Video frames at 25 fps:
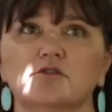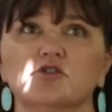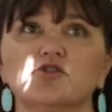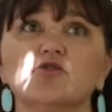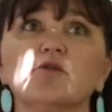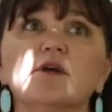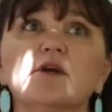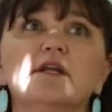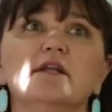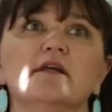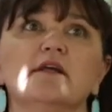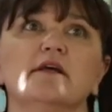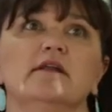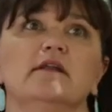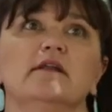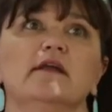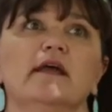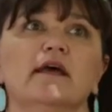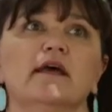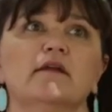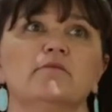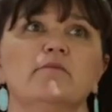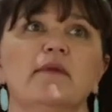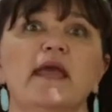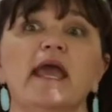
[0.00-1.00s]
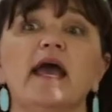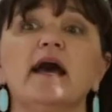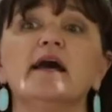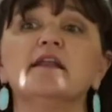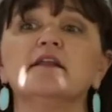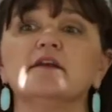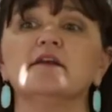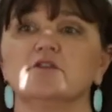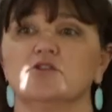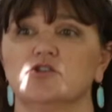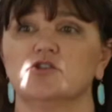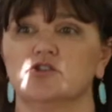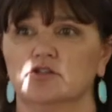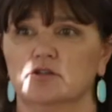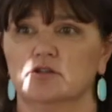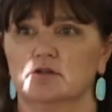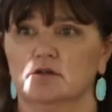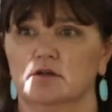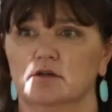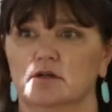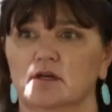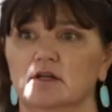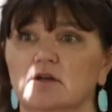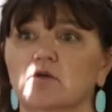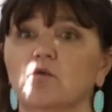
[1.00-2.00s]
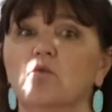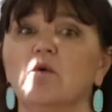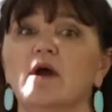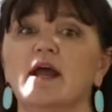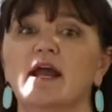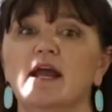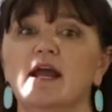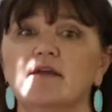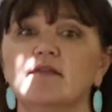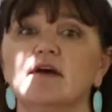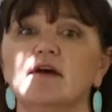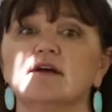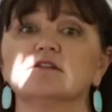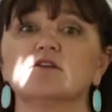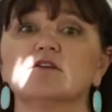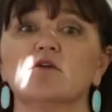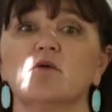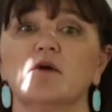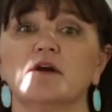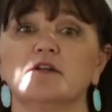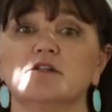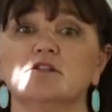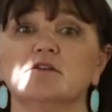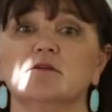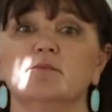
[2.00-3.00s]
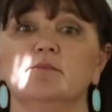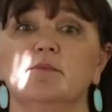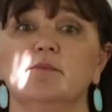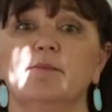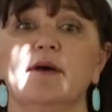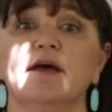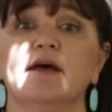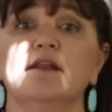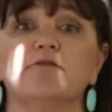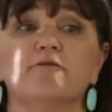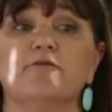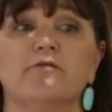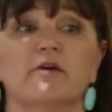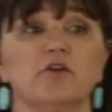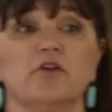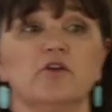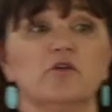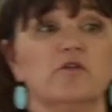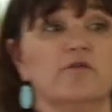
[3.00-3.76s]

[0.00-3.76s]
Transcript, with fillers: treated and managed in a way that's going to benefit